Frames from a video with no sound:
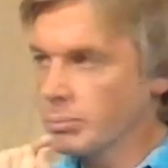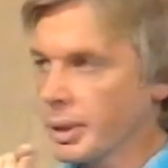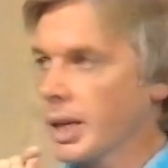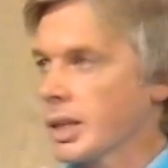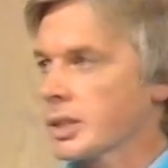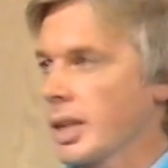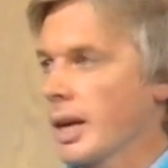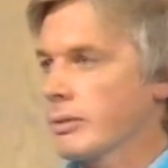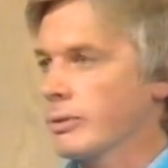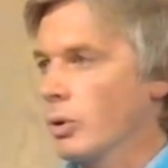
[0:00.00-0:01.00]
beings,
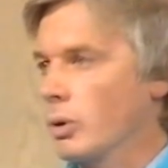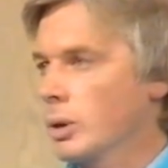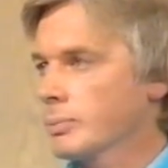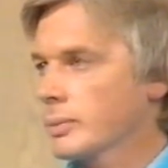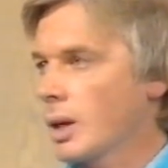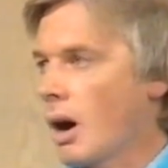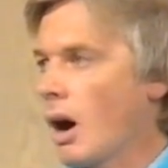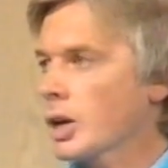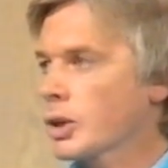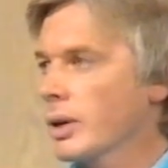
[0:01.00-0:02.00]
therefore,
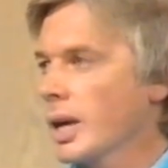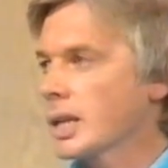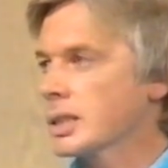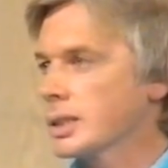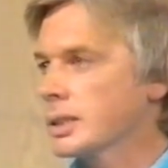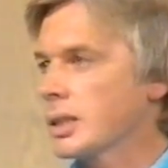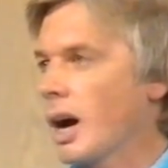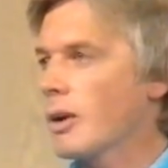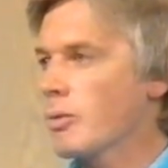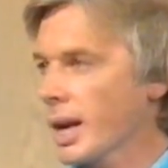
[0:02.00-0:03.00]
are created
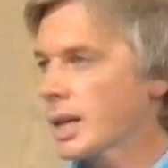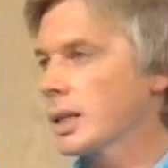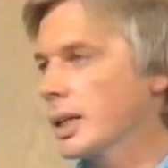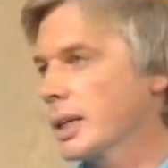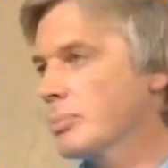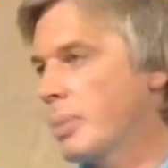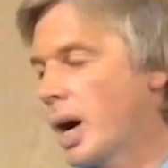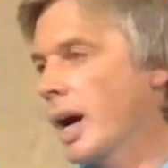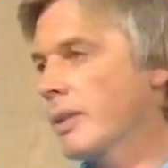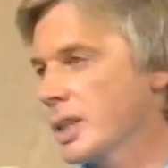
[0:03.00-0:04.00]
directly
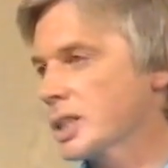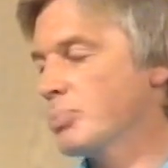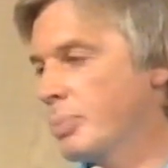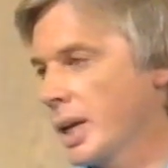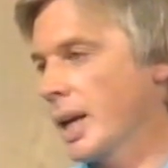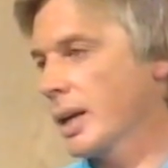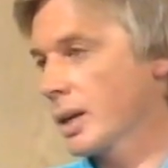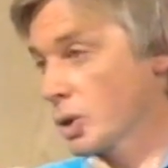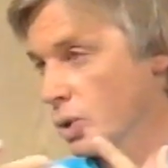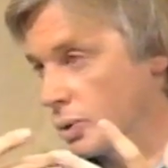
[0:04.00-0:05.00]
by this
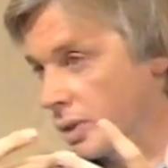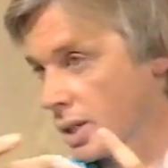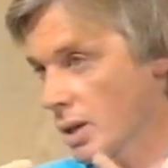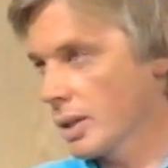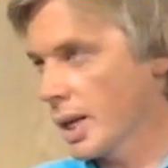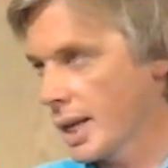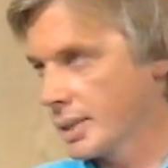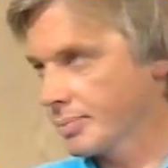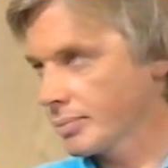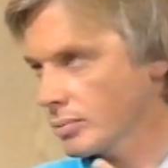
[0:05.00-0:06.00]
being called the
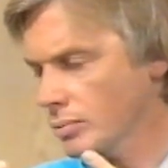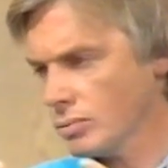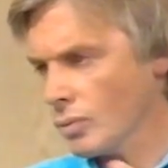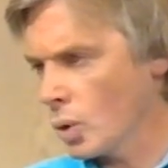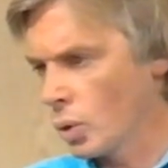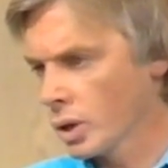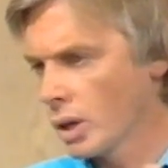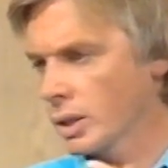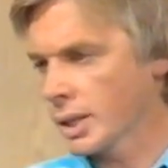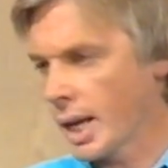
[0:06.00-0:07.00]
Godhead, or
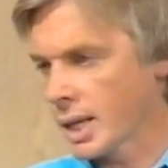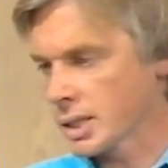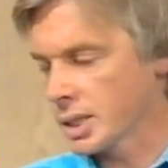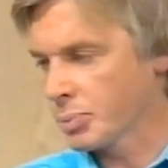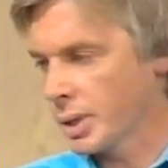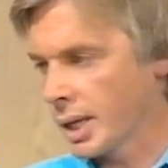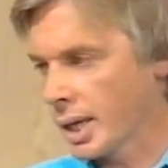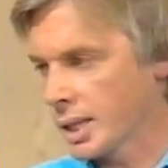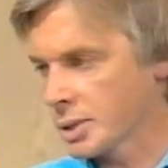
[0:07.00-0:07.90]
God as this being